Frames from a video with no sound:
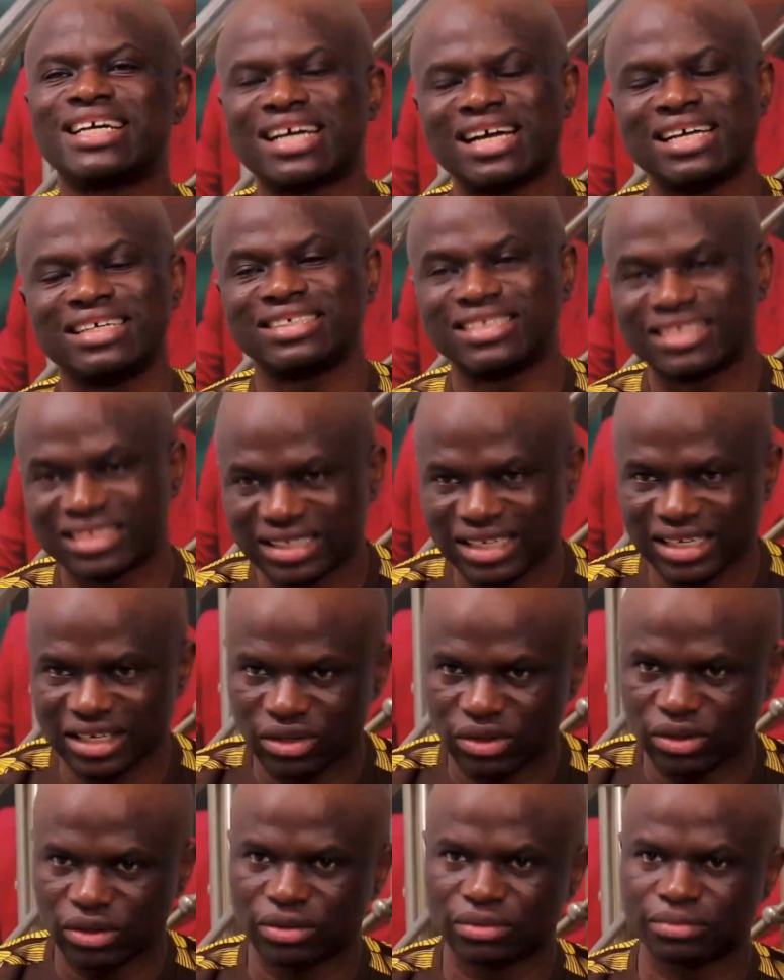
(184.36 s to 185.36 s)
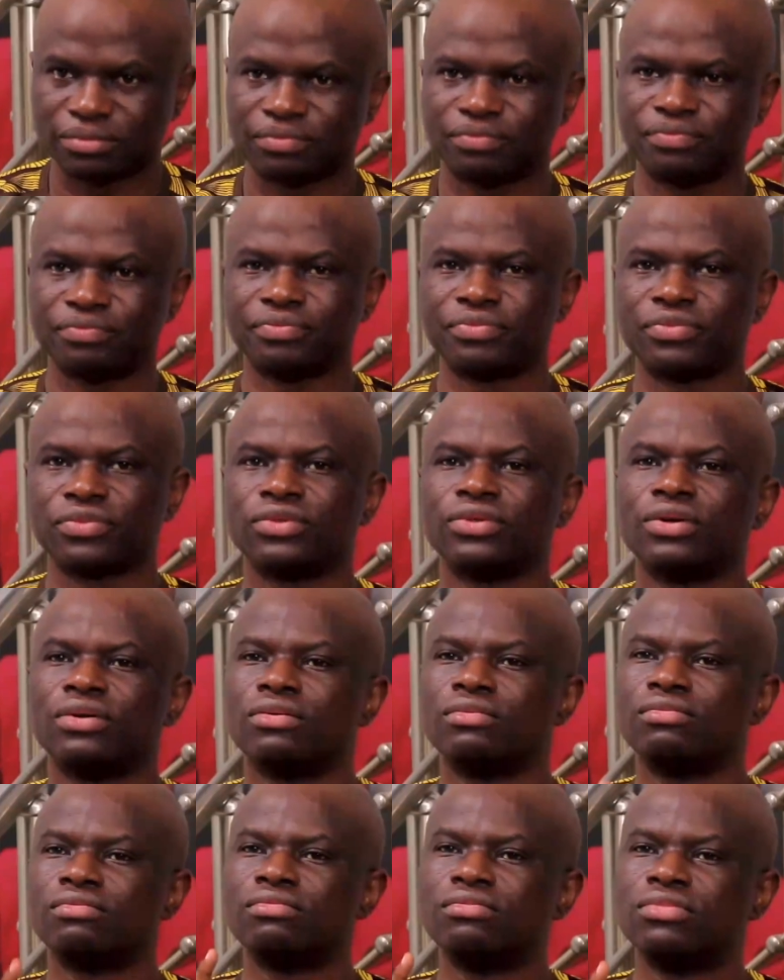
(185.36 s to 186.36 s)
a counselor.
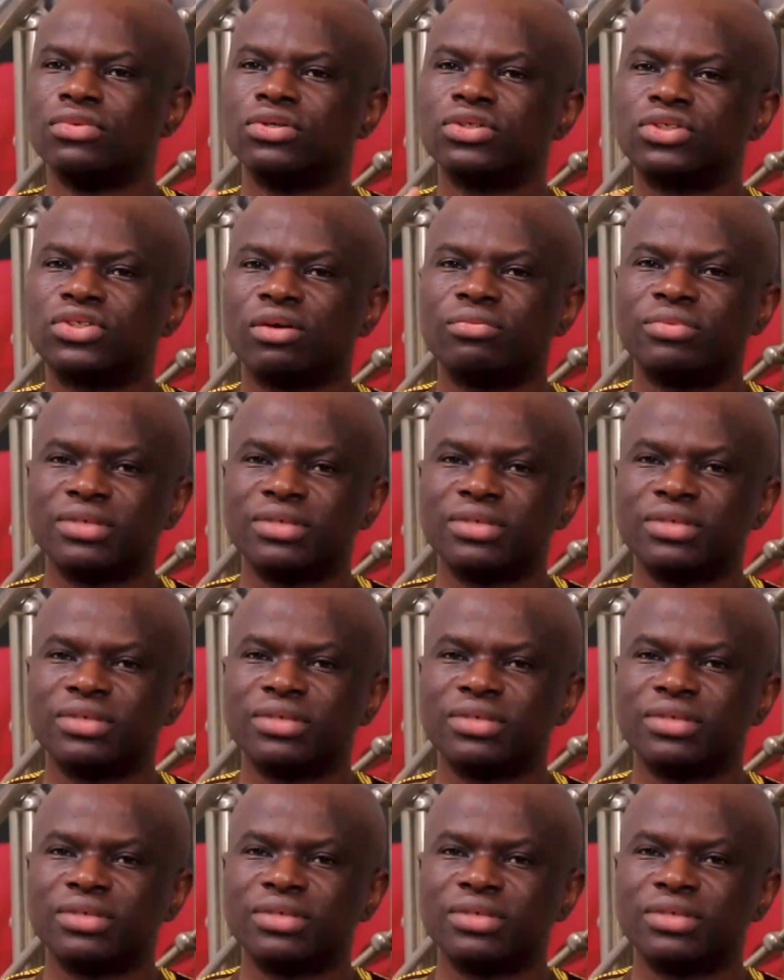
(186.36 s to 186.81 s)
Most